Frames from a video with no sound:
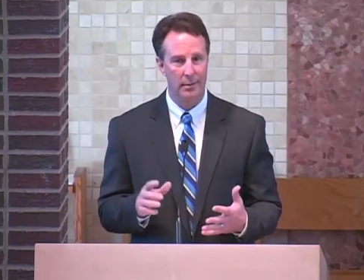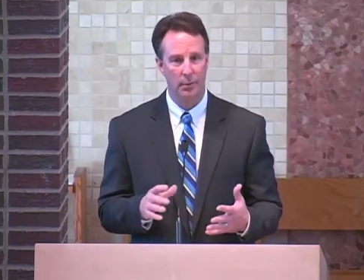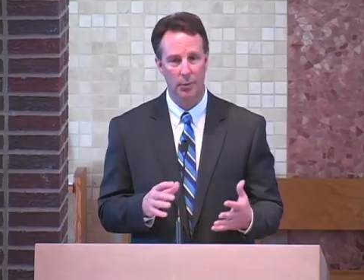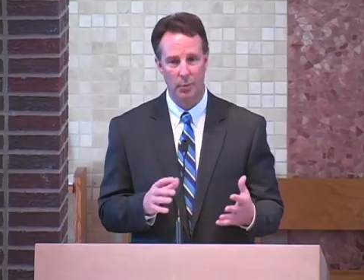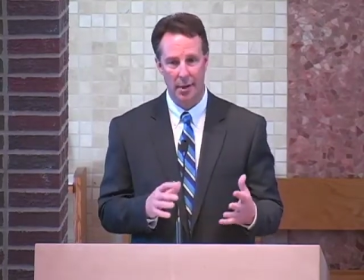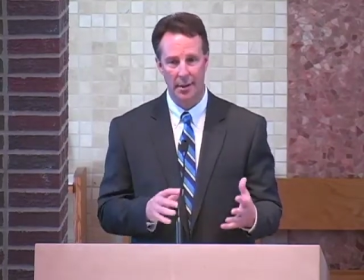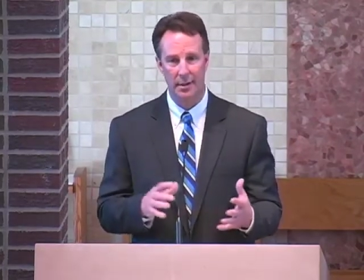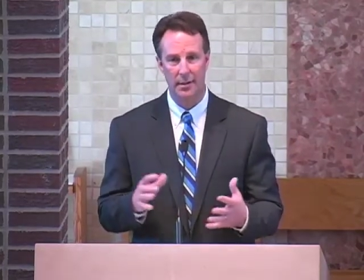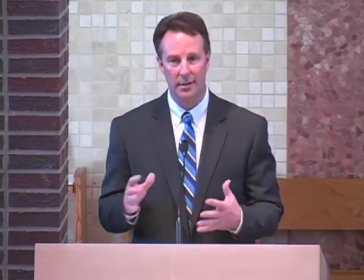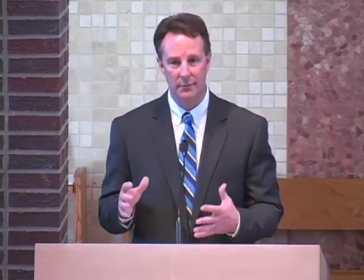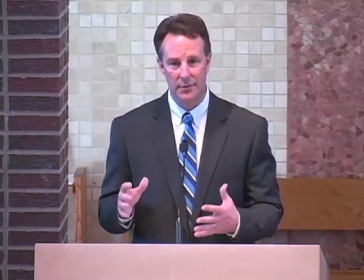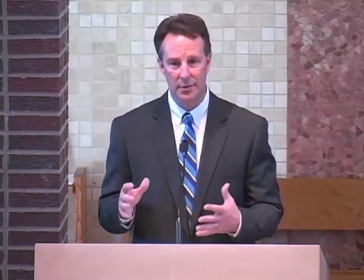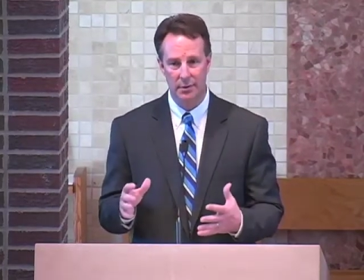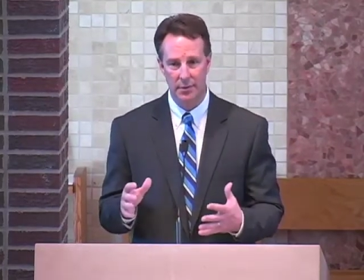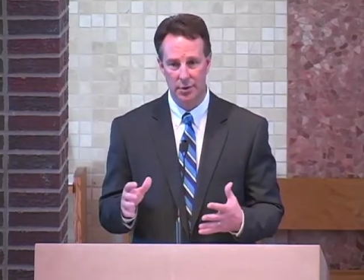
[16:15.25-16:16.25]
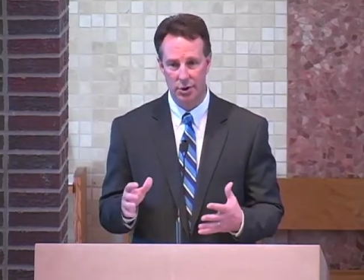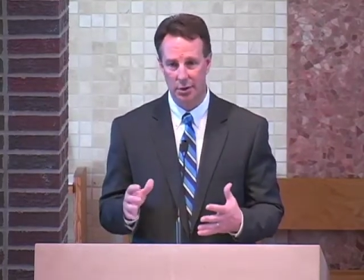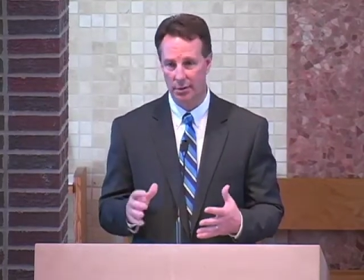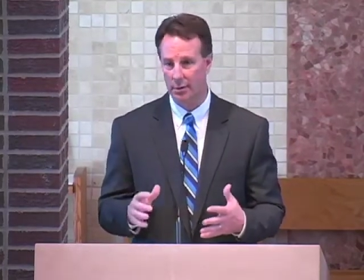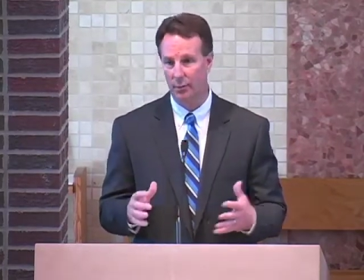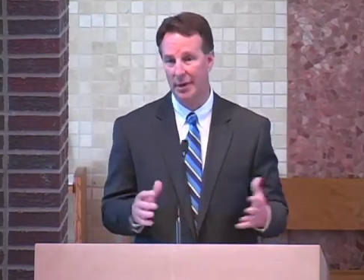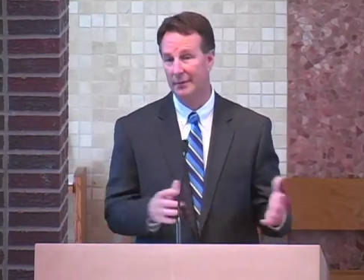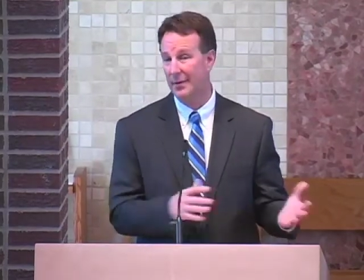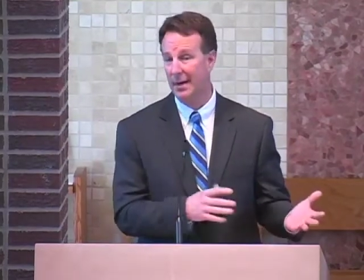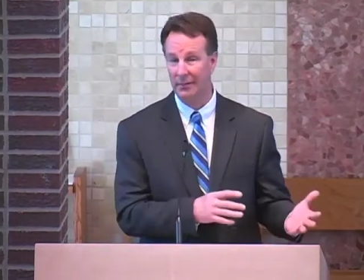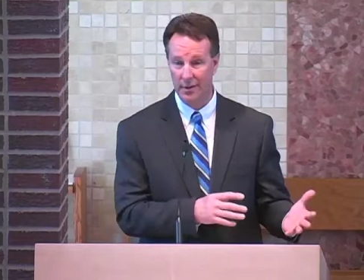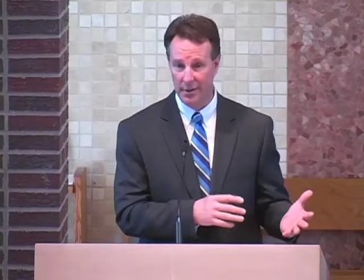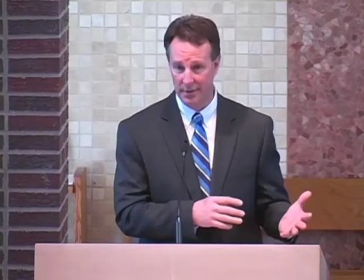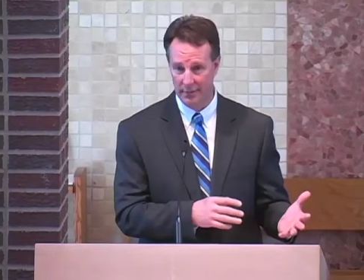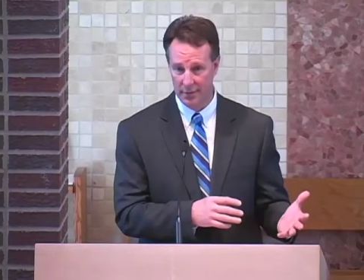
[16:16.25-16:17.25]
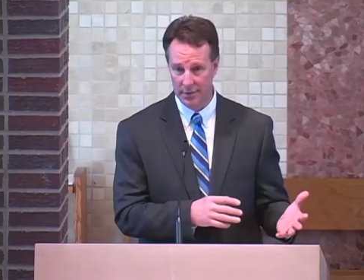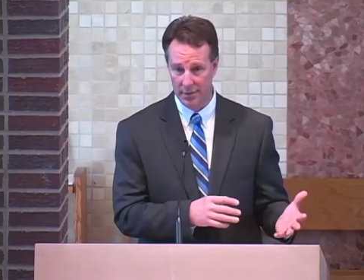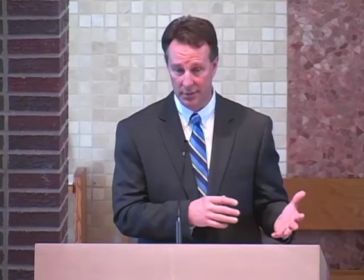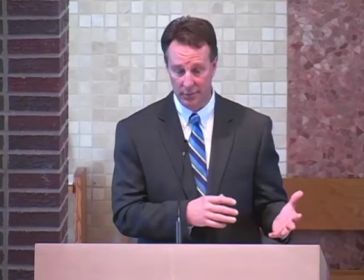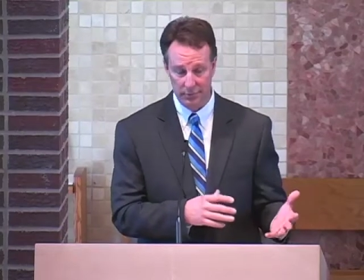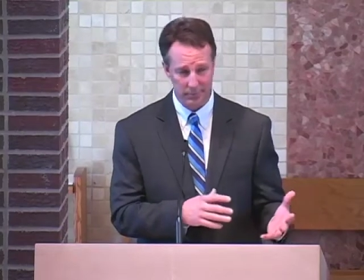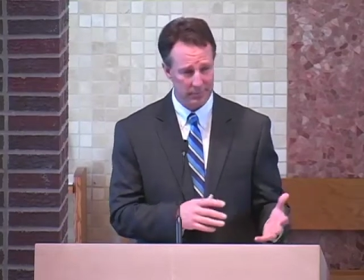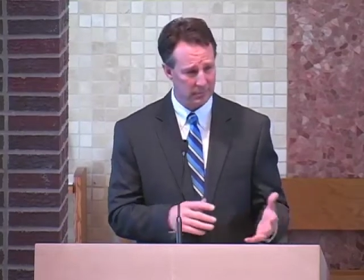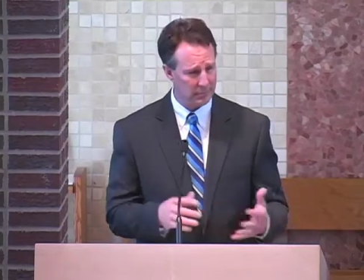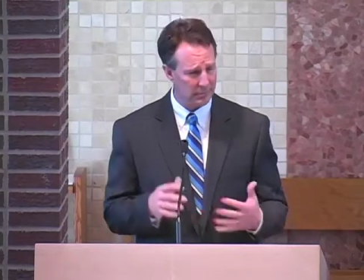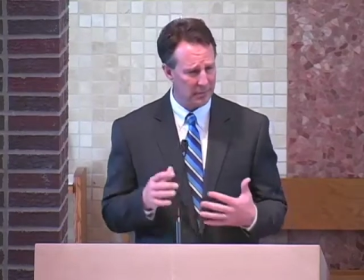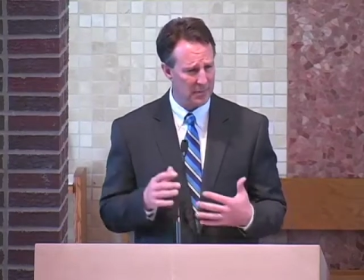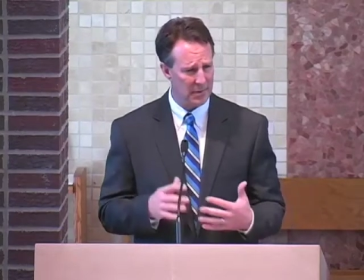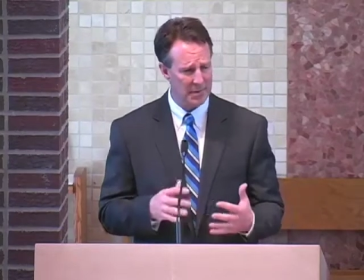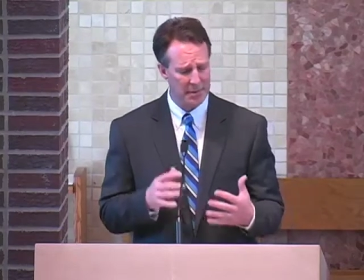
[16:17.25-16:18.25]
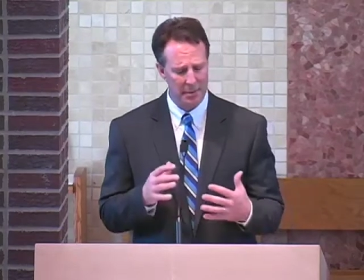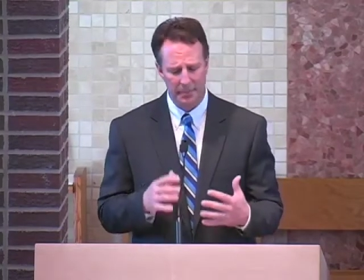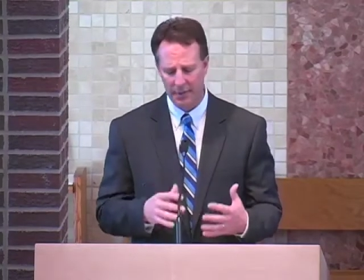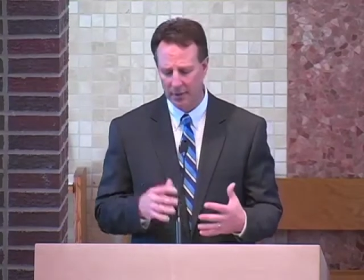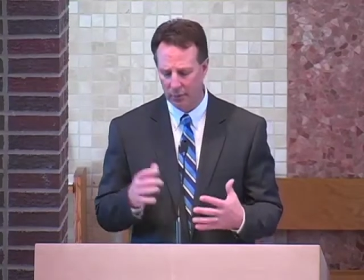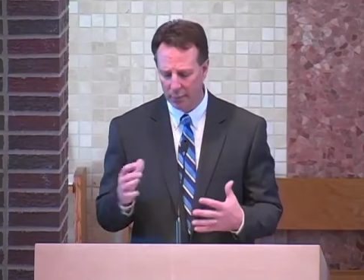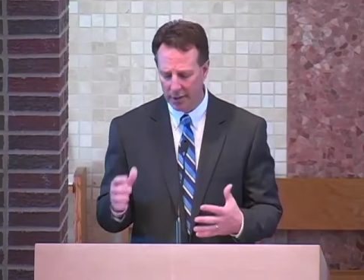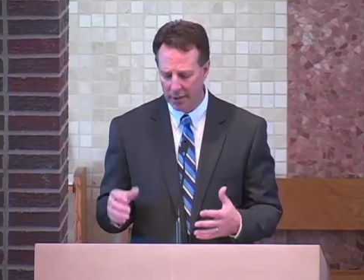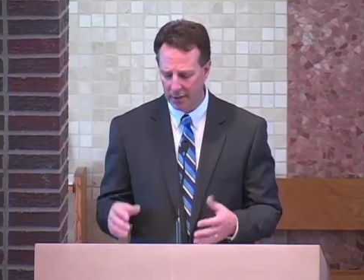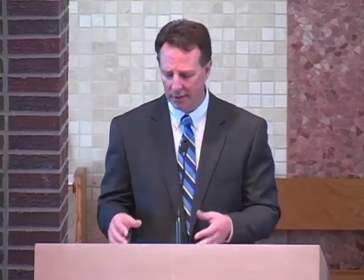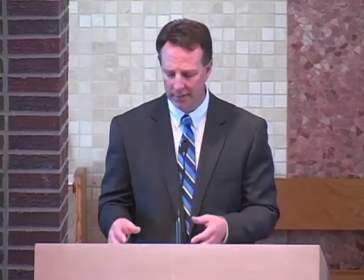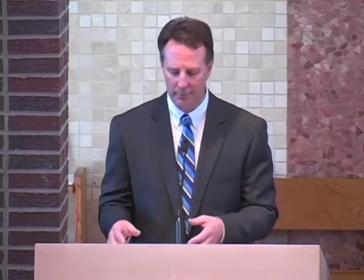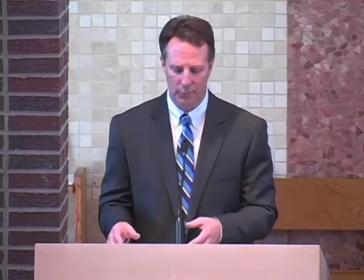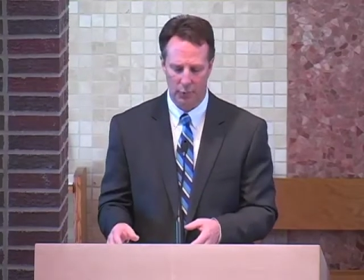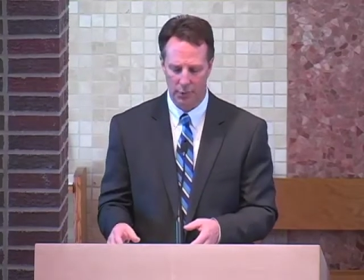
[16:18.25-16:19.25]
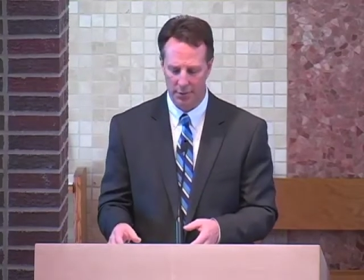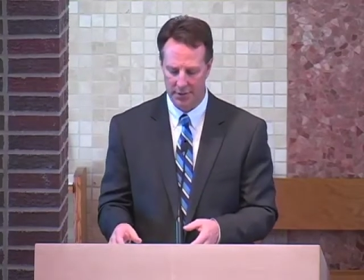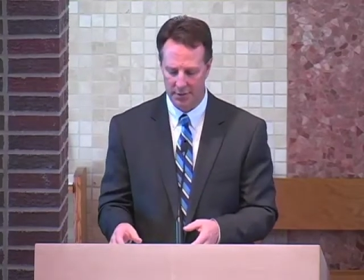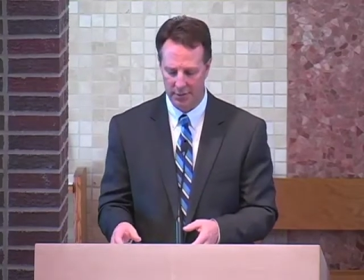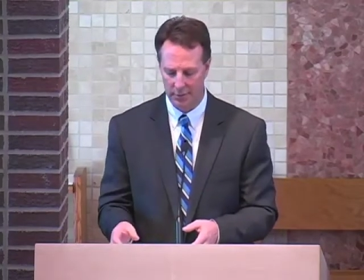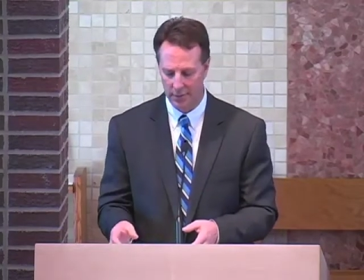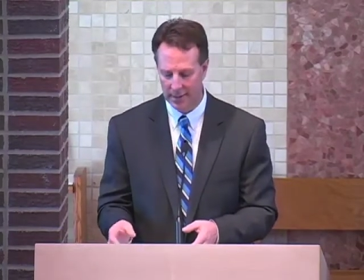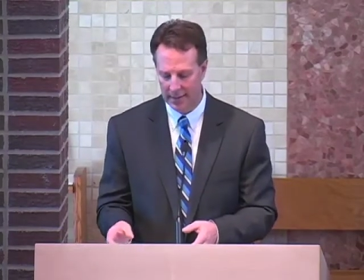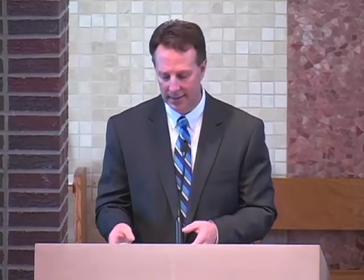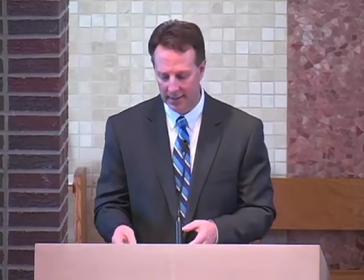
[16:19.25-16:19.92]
that we want to give to this year that we had never given to, something that we can give more to.